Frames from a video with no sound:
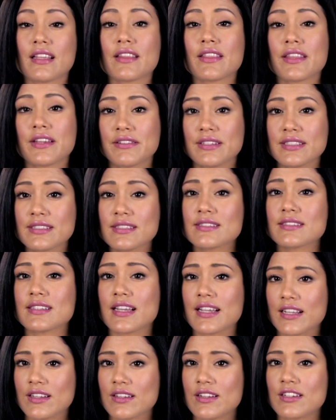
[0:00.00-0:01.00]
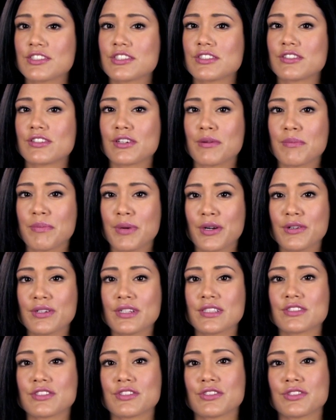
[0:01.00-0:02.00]
There is a psychological
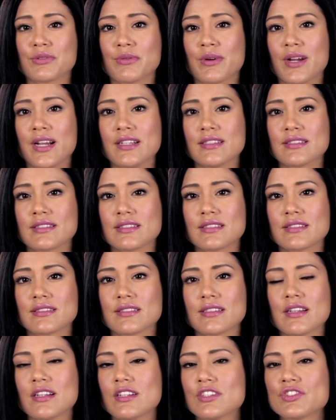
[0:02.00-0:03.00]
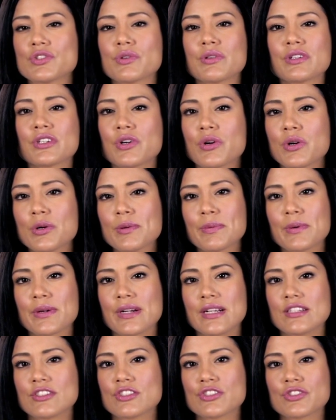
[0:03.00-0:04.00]
component to psoriasis, so
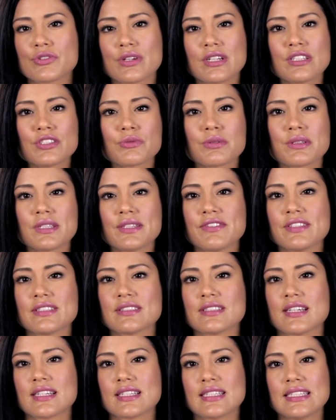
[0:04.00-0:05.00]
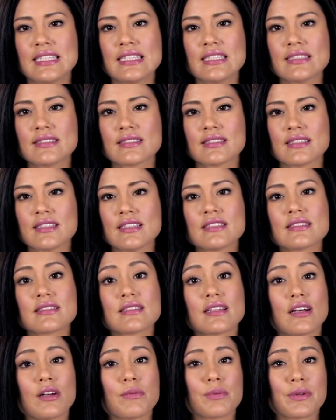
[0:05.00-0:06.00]
incorporate stress-relieving techniques
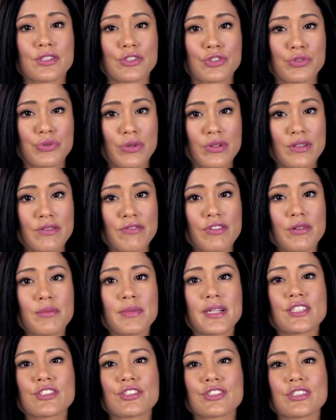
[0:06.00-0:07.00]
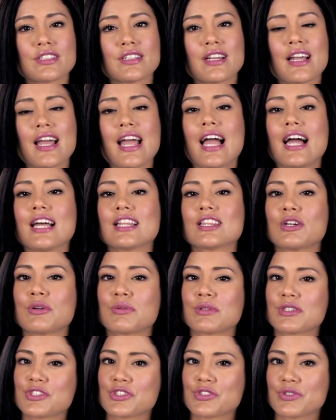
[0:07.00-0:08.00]
to help control inflammation and
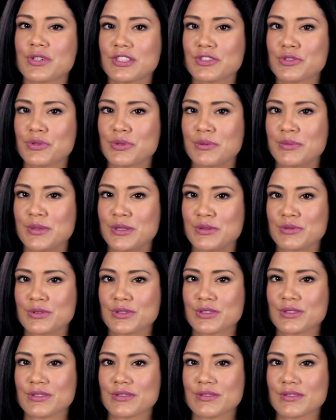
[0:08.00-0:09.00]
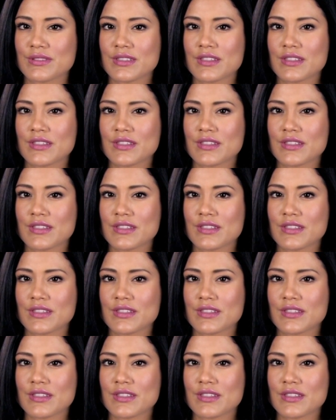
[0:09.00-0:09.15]
lower stress hormones.